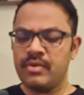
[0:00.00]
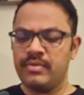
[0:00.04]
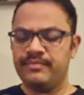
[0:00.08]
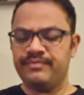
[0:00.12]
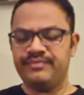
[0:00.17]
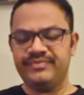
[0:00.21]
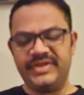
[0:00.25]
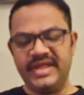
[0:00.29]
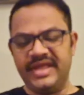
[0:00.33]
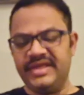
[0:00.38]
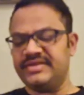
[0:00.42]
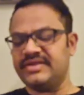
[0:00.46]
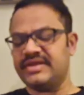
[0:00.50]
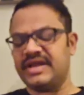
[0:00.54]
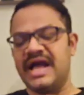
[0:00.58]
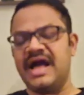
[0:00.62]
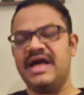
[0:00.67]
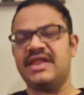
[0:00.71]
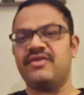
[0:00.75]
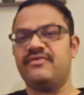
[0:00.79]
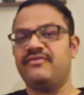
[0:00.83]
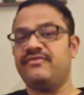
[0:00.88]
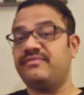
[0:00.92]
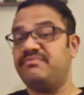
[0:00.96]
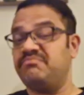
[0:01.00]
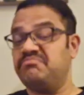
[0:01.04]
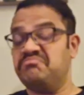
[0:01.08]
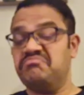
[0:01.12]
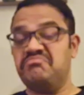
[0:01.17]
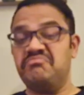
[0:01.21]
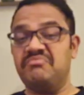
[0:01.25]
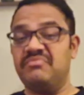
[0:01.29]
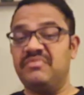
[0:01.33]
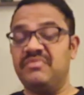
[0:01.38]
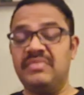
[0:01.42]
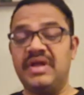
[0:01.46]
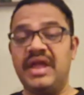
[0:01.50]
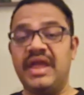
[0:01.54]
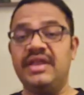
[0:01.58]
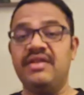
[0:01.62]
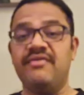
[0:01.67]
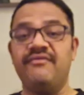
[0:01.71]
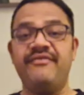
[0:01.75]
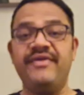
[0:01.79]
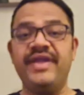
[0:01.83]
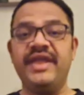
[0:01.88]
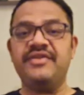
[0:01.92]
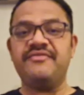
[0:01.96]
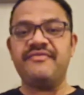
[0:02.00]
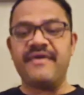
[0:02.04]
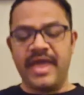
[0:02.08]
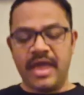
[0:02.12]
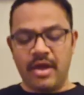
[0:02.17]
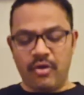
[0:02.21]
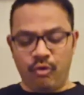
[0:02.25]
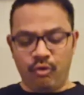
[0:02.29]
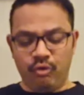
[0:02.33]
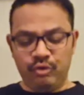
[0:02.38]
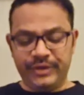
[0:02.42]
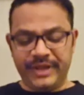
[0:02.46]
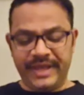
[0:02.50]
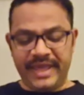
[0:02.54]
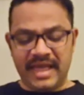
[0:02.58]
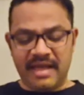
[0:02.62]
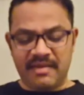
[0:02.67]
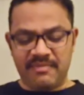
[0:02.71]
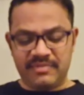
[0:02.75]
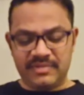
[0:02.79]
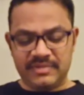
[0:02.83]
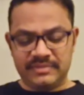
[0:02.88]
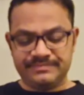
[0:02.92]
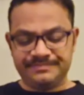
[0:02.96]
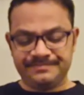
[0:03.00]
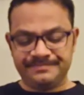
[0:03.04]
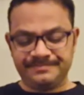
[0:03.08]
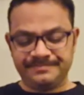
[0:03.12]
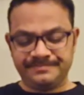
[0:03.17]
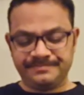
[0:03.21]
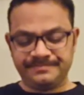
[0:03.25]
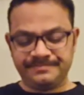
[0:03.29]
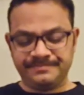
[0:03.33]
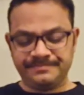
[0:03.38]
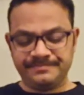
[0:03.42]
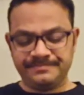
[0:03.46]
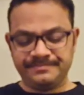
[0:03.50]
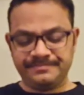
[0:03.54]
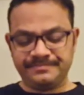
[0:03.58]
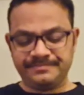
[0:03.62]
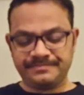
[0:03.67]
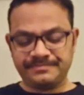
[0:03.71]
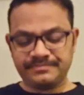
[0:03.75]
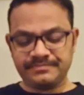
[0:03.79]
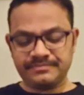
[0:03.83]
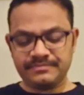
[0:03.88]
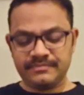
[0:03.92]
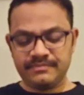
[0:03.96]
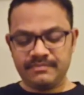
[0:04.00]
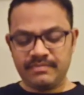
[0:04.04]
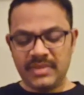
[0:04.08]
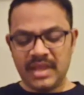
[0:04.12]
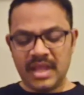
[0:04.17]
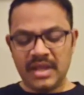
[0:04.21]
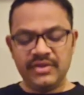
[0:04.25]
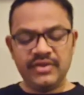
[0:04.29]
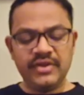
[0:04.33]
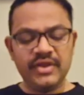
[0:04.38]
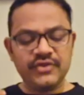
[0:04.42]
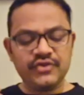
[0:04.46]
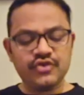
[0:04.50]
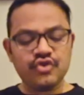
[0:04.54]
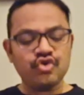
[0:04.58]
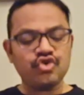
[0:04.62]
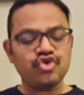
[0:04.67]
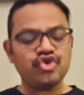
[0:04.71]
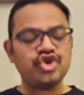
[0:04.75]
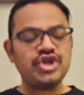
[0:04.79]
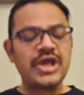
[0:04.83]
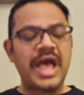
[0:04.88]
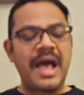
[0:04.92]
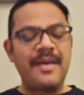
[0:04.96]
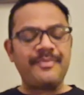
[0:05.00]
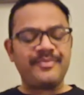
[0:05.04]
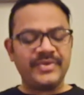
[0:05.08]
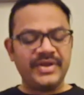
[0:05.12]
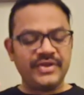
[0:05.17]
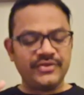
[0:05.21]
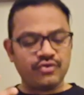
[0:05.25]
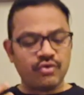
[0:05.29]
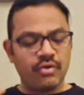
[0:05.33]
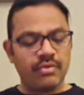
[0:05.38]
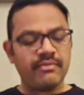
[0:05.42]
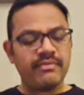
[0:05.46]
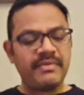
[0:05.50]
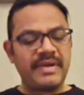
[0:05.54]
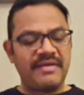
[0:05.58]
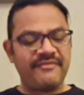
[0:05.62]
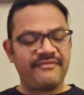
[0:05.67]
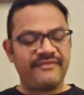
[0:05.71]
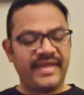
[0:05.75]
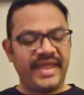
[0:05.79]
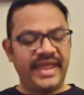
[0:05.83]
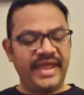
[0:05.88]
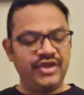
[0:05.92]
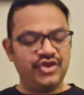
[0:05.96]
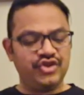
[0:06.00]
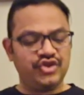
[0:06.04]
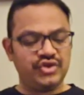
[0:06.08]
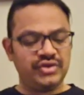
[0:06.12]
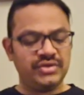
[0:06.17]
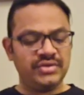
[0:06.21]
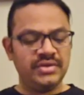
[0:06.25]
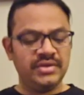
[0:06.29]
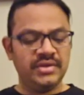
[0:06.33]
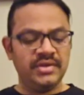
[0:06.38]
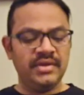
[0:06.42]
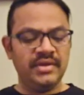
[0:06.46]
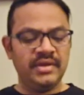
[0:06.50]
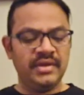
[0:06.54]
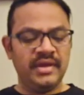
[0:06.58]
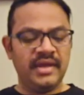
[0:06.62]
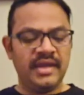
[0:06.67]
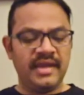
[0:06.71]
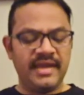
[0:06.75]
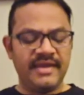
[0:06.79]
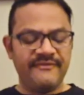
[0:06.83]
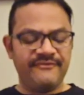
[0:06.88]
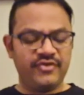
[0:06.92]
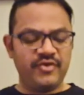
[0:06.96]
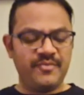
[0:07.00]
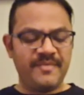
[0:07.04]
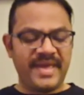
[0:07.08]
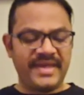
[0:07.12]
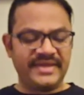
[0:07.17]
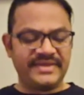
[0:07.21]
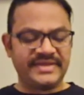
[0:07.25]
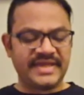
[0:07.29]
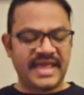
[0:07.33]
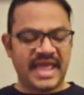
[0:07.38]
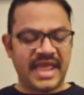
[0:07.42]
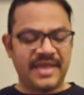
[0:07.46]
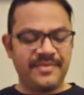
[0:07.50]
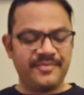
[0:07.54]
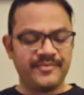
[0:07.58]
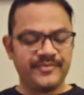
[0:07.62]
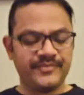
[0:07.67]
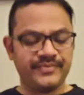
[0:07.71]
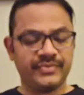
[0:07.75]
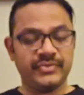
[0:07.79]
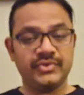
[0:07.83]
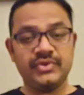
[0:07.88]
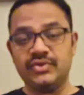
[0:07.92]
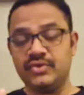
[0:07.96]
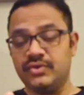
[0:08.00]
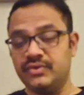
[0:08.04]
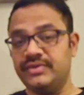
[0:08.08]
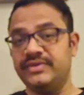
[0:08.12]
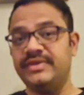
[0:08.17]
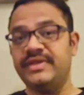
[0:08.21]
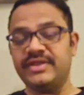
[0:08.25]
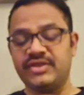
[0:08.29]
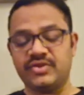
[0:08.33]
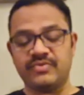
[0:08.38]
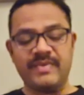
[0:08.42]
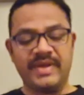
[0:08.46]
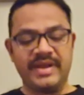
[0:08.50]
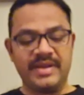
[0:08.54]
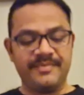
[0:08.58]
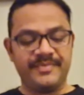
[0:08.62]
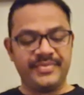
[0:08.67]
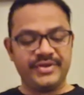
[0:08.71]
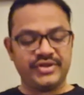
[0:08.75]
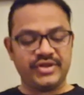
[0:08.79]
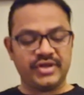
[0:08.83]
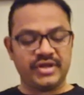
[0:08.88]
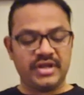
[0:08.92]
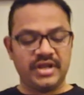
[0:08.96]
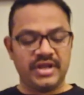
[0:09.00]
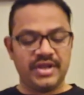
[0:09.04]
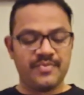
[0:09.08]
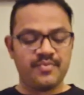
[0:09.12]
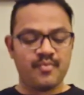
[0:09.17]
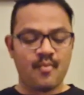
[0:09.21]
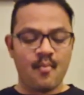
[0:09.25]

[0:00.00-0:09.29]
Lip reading: these are kind of in a weird way holding up. There's no sharpness or rough edge, if you may say, to this one in particular.